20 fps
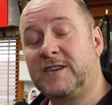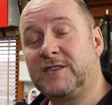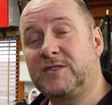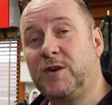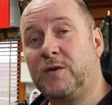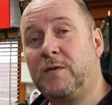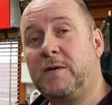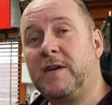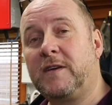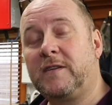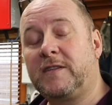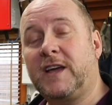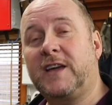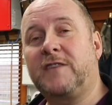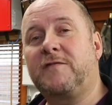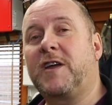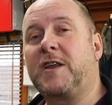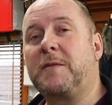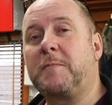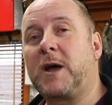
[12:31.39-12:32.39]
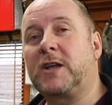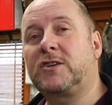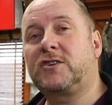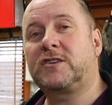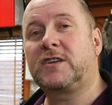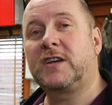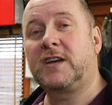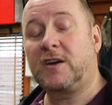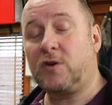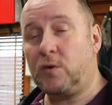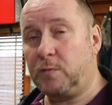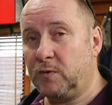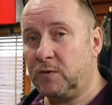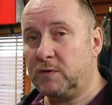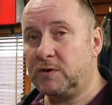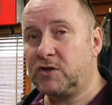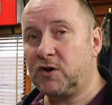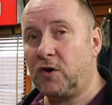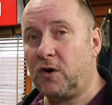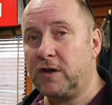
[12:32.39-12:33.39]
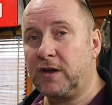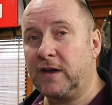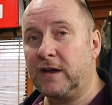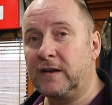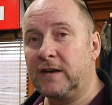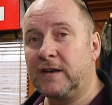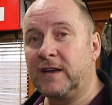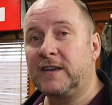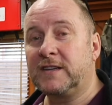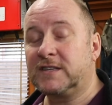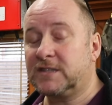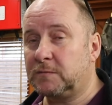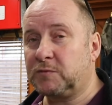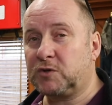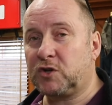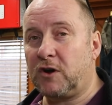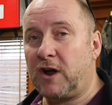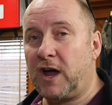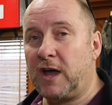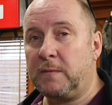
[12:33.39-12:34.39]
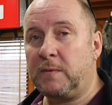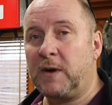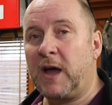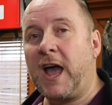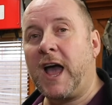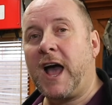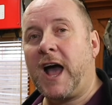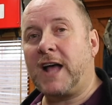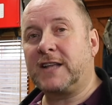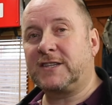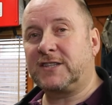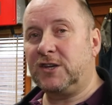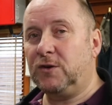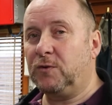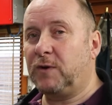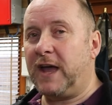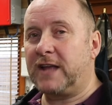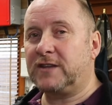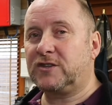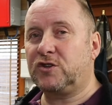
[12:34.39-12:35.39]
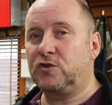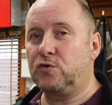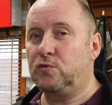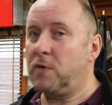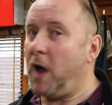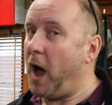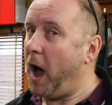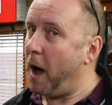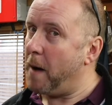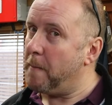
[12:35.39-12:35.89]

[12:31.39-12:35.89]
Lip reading: So thank you very much. Hope you enjoy. Subscribe, and see you again soon.